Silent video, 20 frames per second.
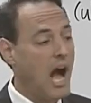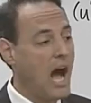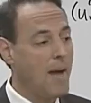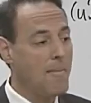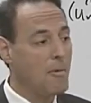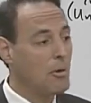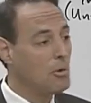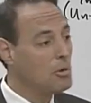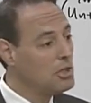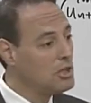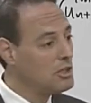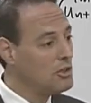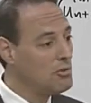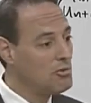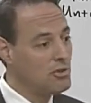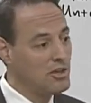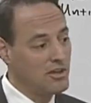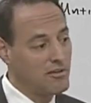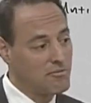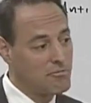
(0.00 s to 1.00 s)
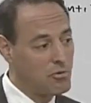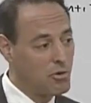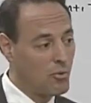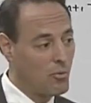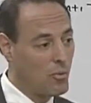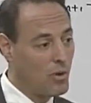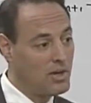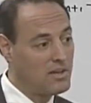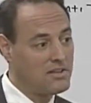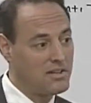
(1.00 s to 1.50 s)
I'm only using it for
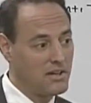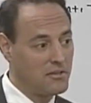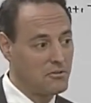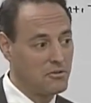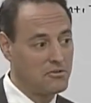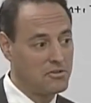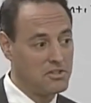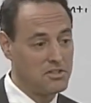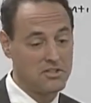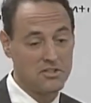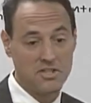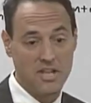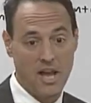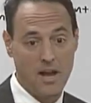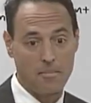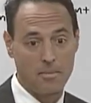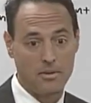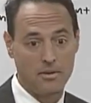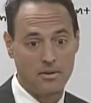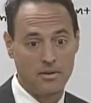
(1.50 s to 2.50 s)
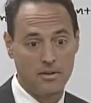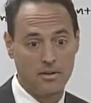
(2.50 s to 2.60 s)
1 delta t step.